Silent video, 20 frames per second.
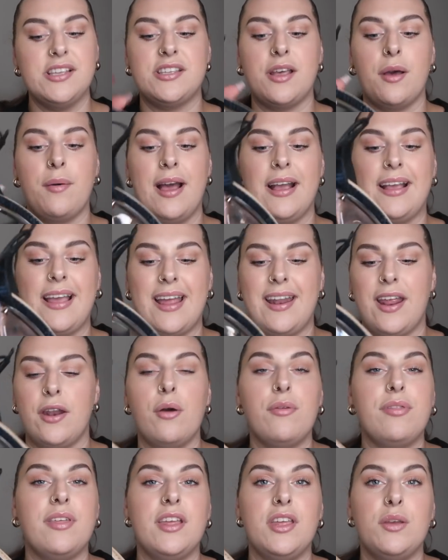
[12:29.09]
So again, I
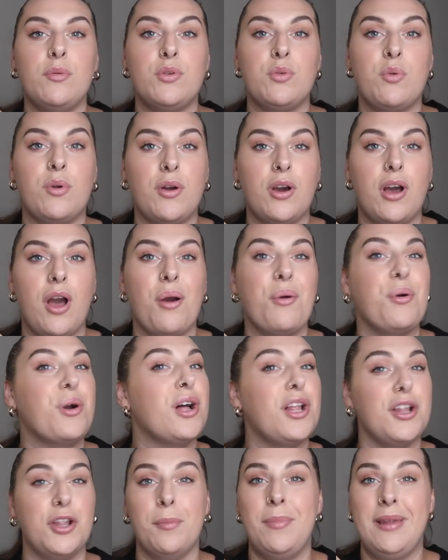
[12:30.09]
don't think you would want to go
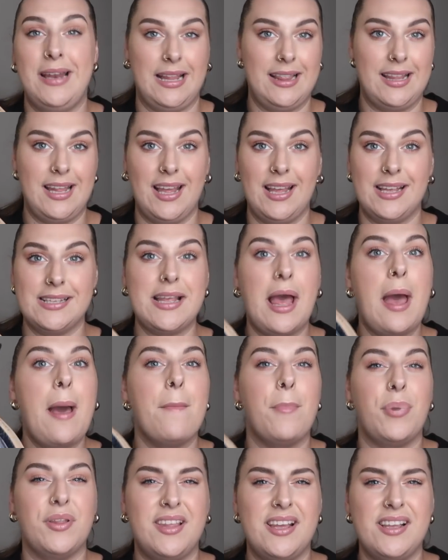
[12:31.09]
clubbing in these,
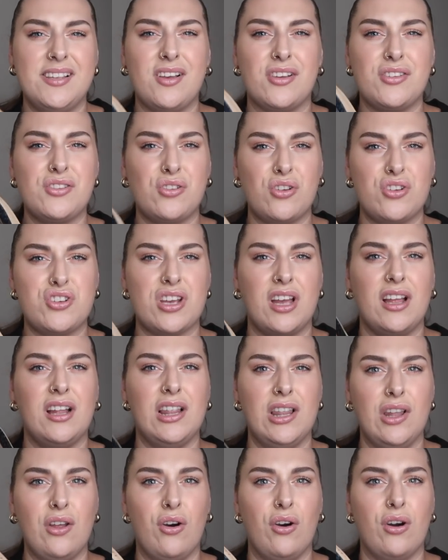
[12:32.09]
but these are such a
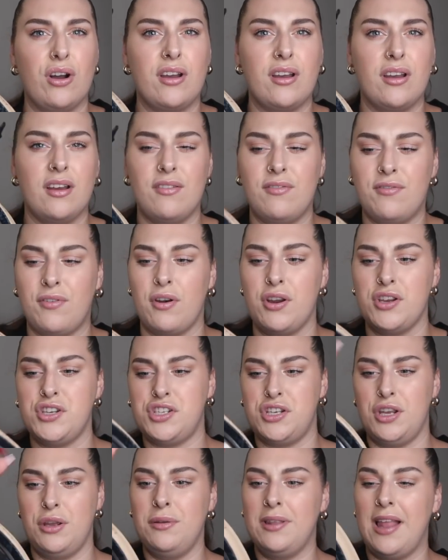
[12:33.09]
look for a
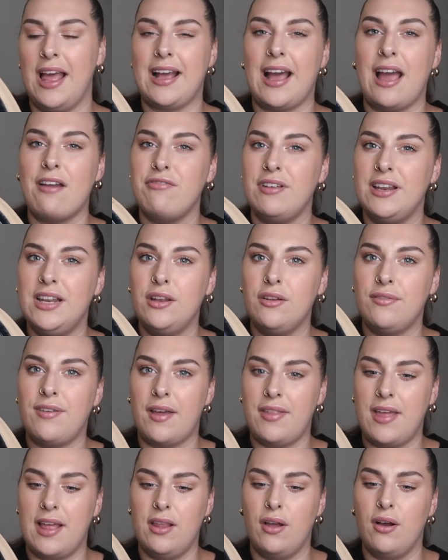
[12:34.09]
shoe. Like I really love
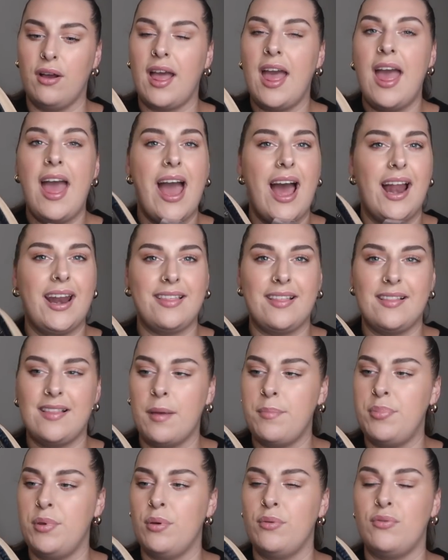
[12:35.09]
how they look and I think
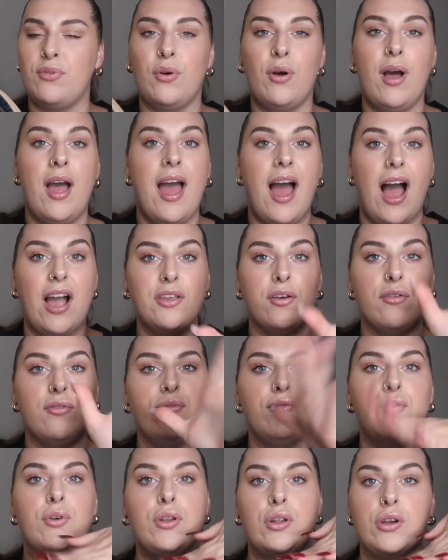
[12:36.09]
they're beautiful, and your
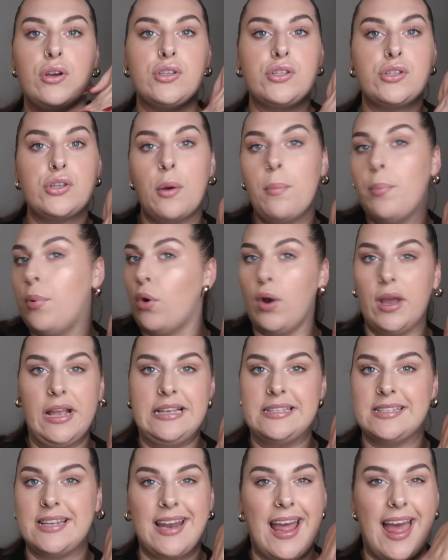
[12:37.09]
foot looks so
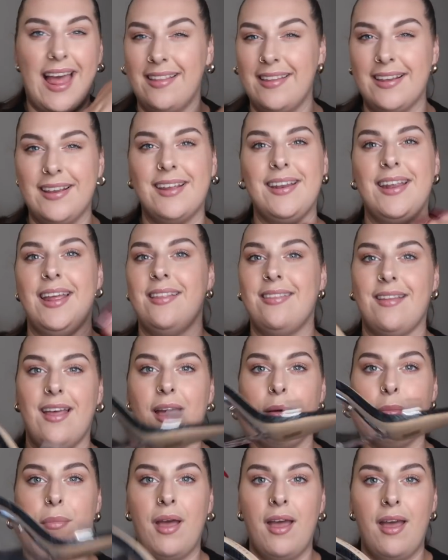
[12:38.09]
poised and elegant in
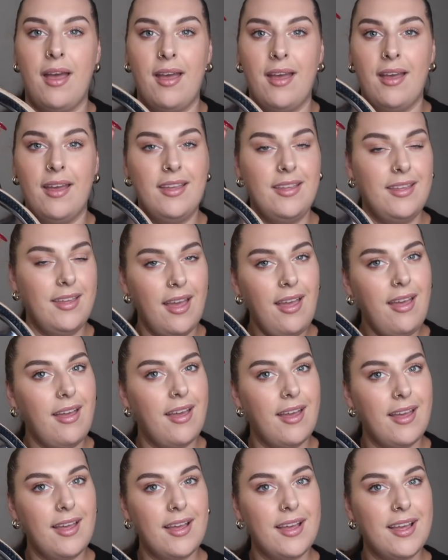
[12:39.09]
them.
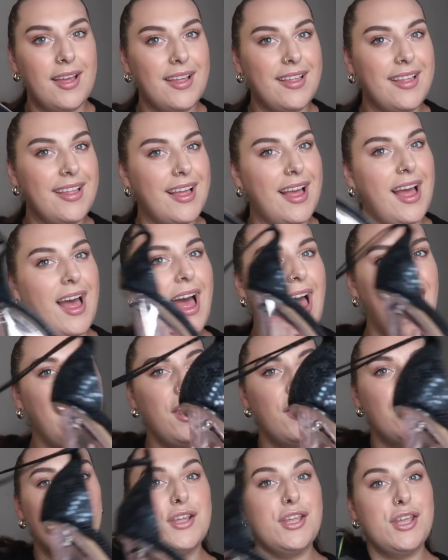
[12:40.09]
Yeah,
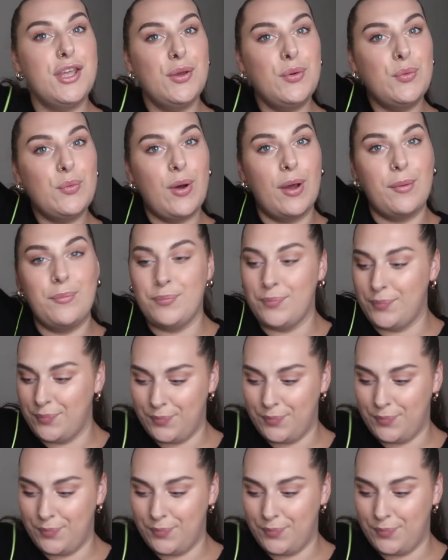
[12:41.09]
another cute one.